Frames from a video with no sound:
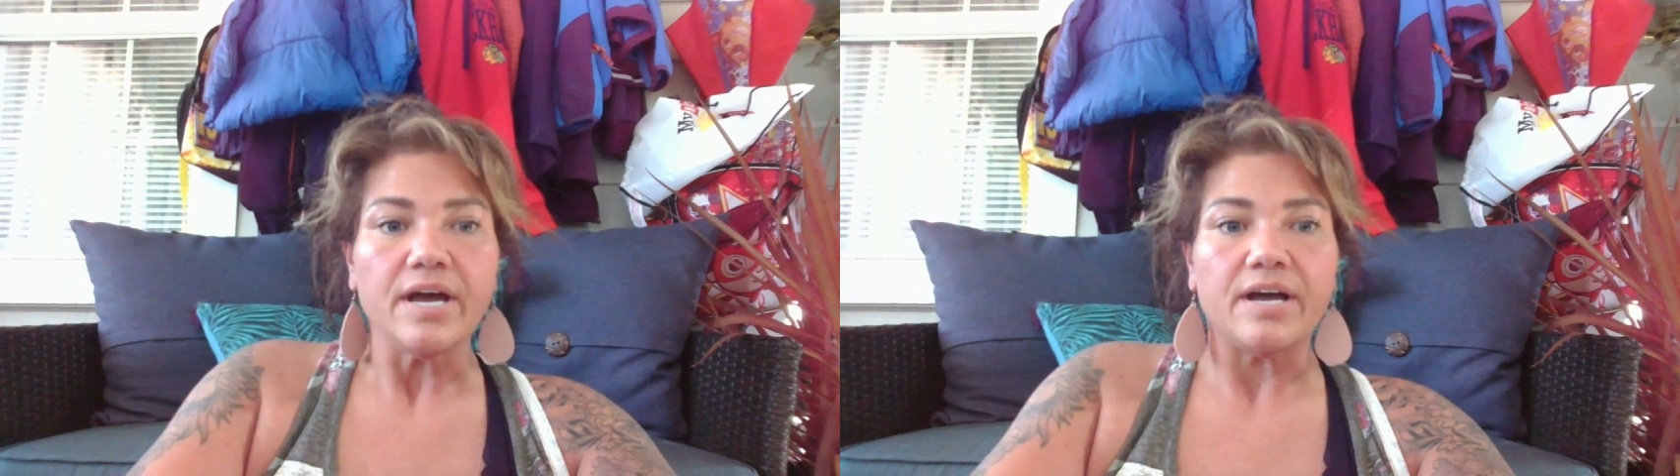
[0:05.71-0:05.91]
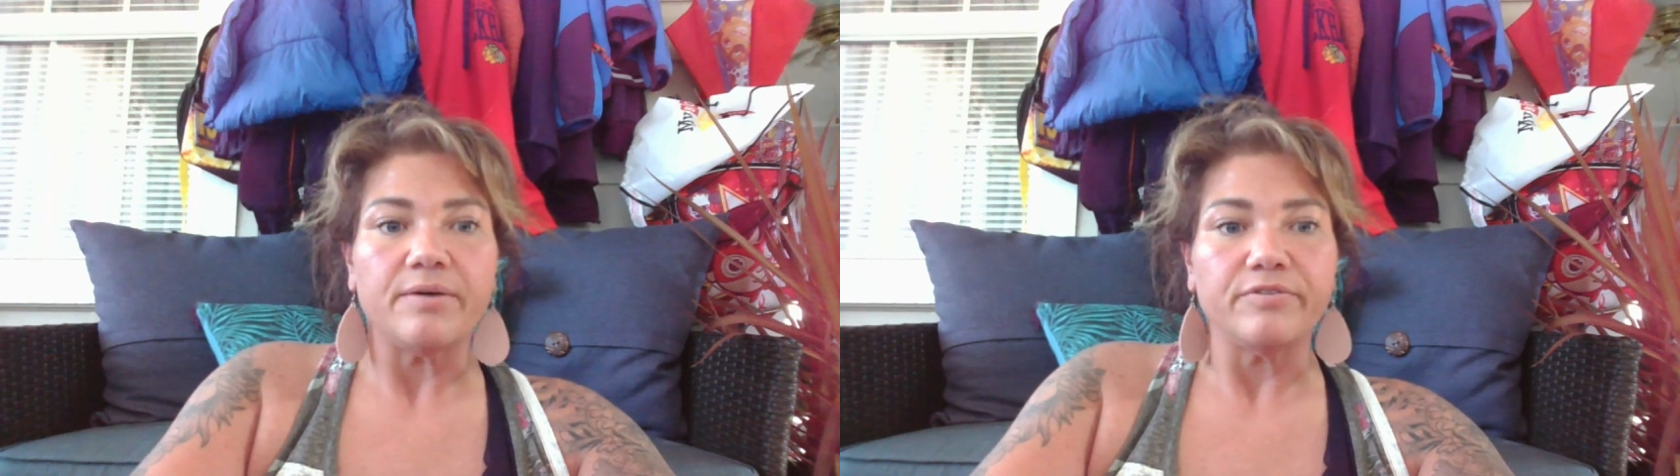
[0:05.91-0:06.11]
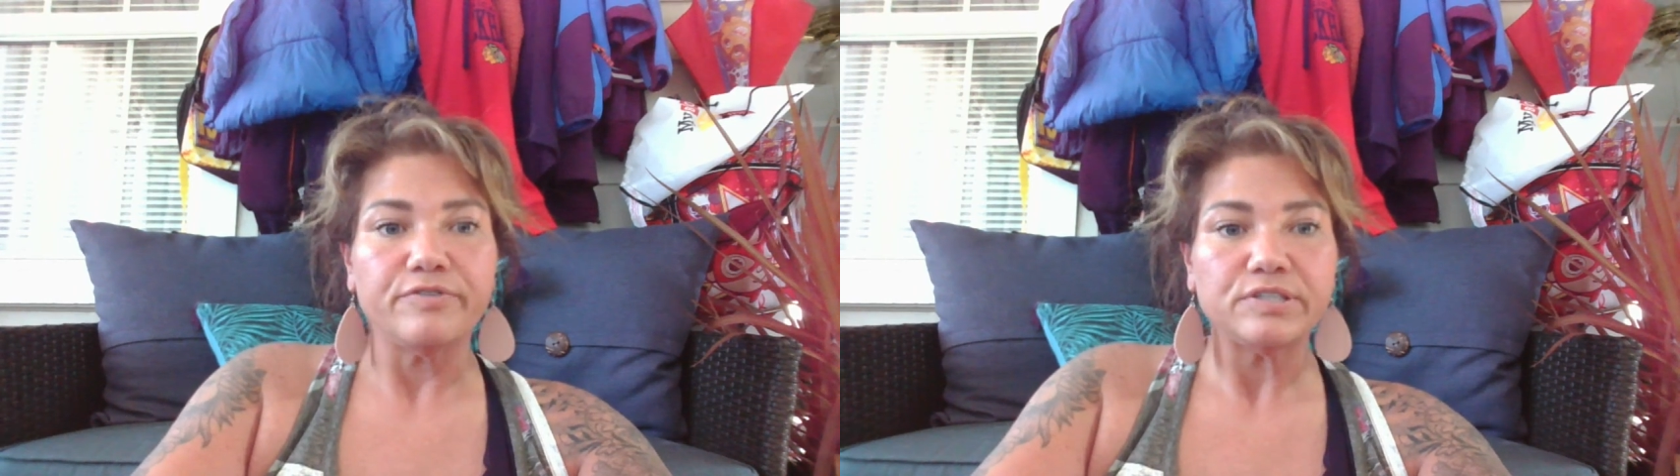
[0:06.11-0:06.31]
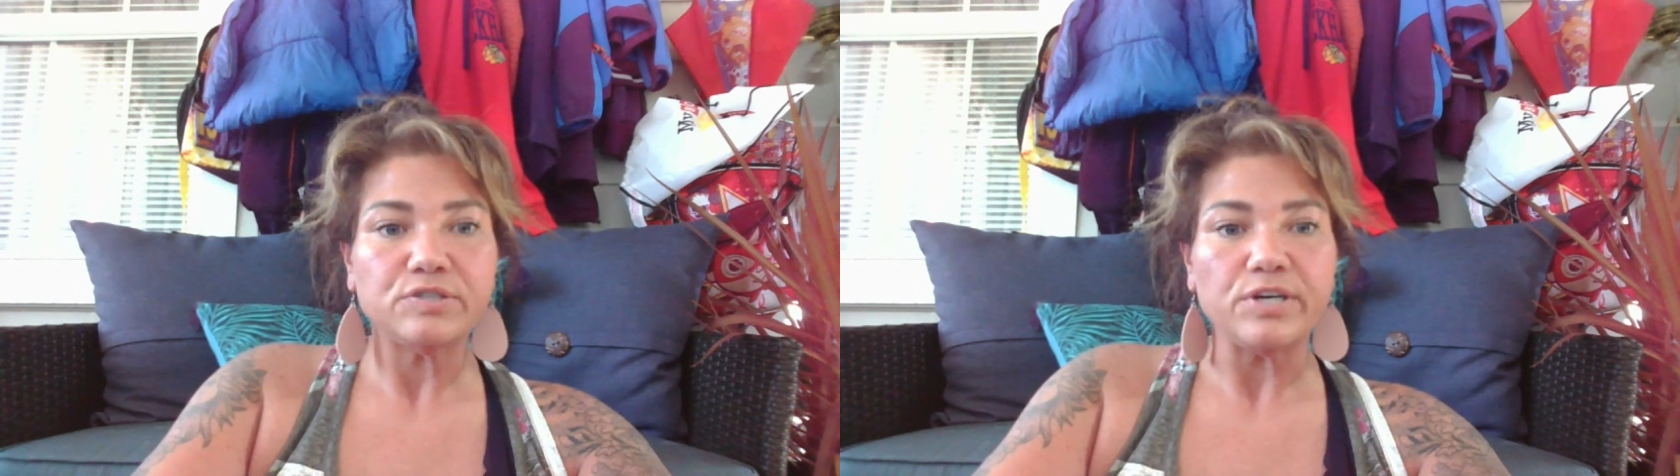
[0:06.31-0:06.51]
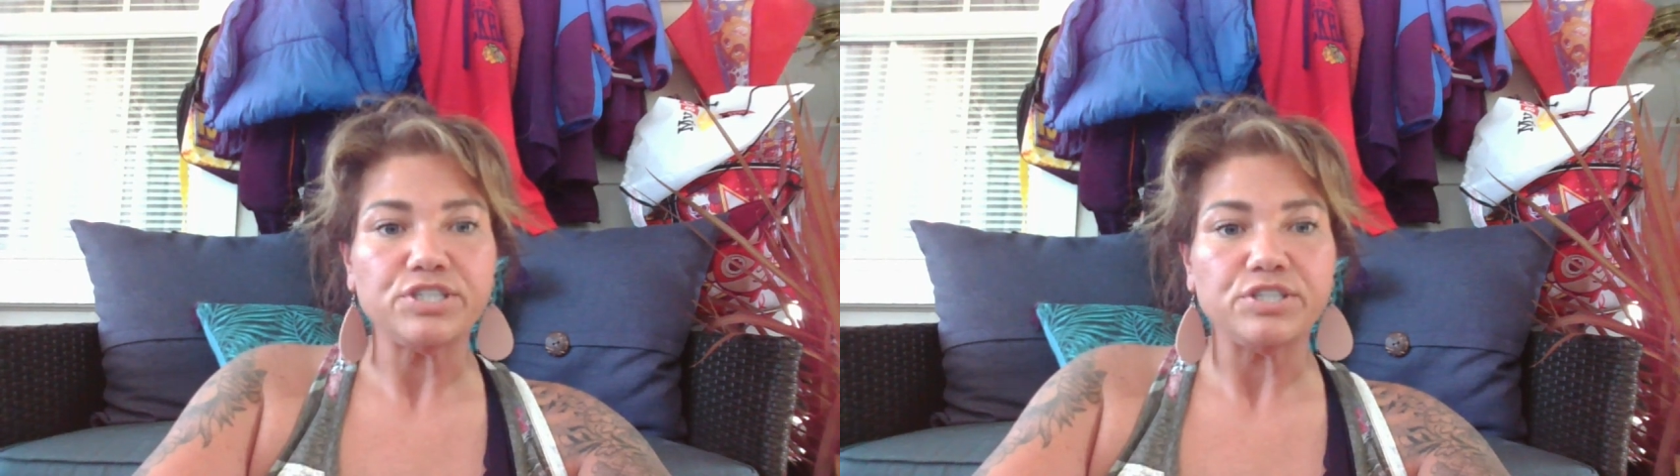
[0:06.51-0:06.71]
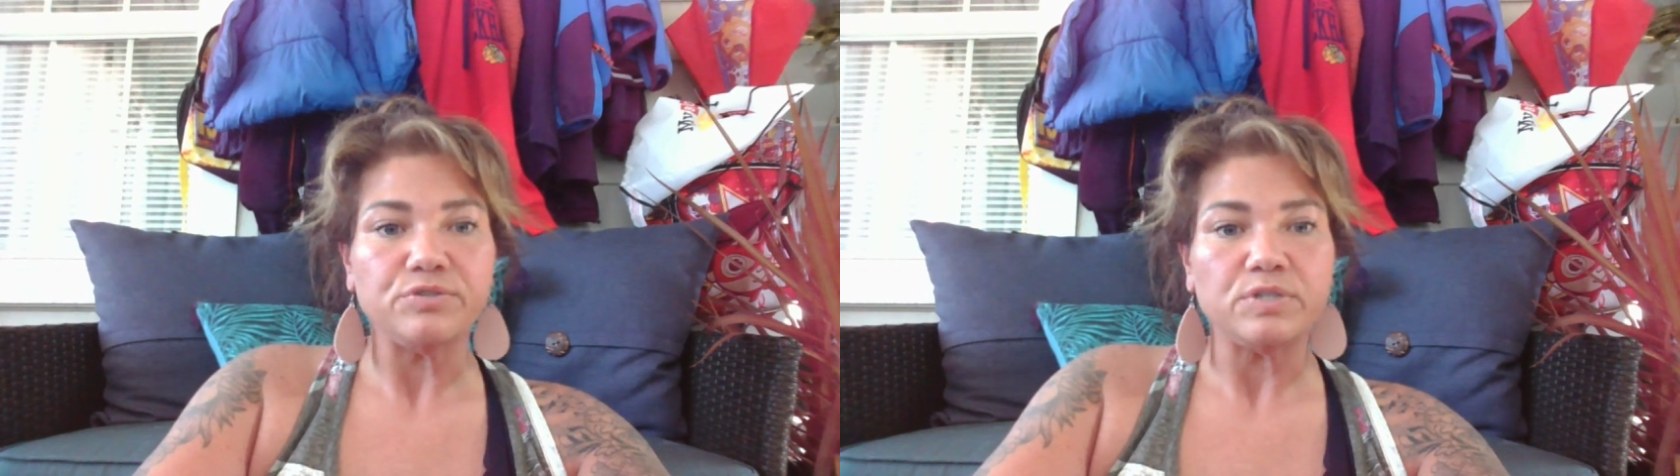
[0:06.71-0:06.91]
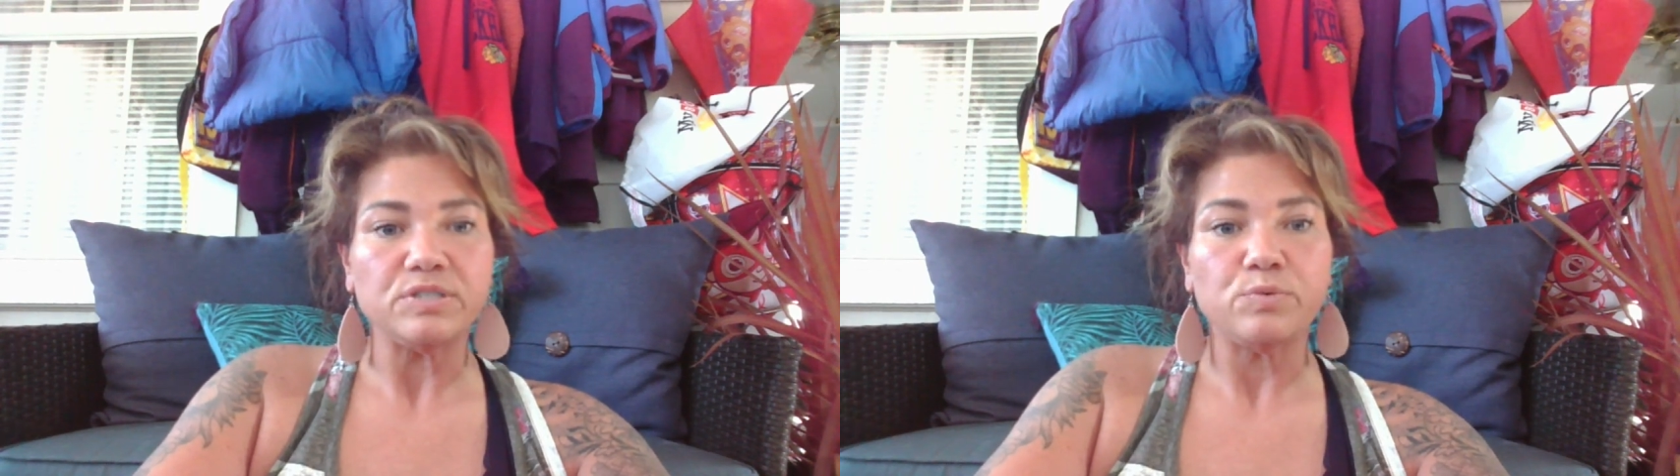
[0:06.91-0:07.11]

The first question was,